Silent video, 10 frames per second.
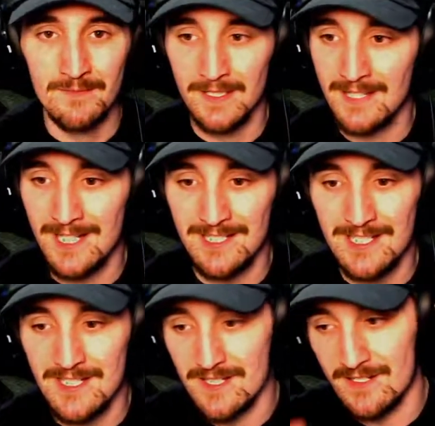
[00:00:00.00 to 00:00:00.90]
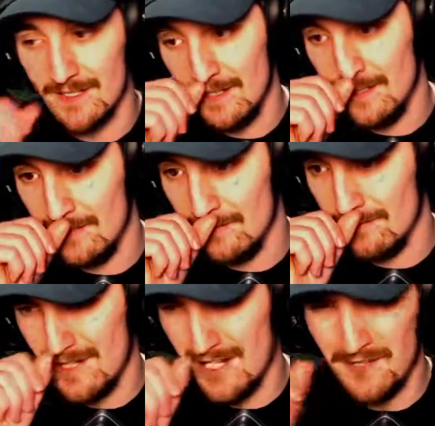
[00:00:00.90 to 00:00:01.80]
I mean, Tatis,
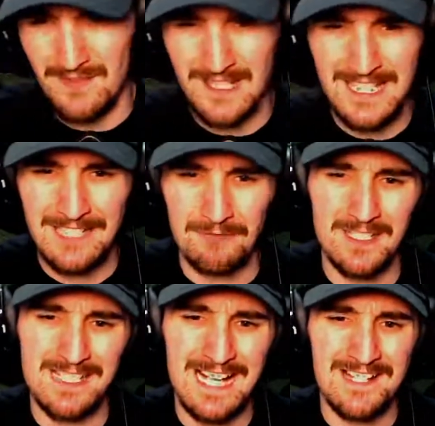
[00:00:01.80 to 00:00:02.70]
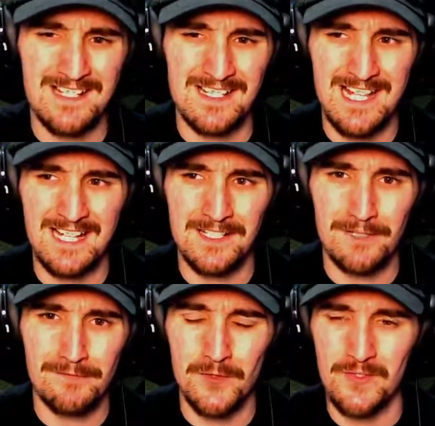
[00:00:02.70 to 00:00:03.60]
I don't even think really has exactly
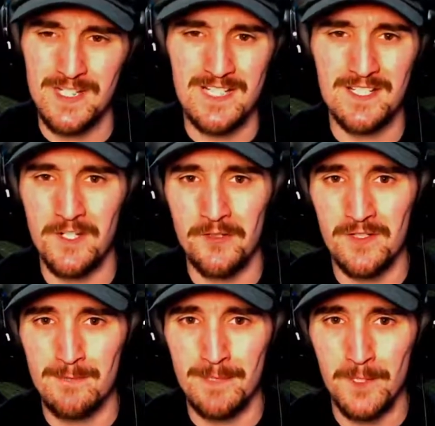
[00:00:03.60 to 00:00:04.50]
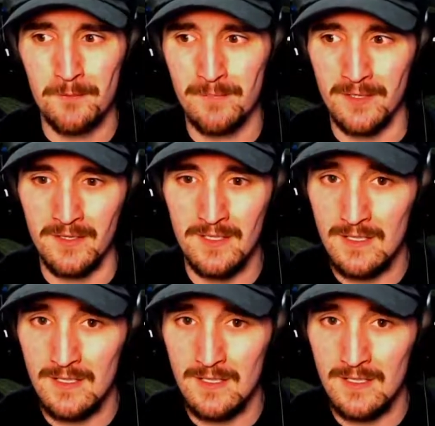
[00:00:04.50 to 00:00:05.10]
a full season under his belt, but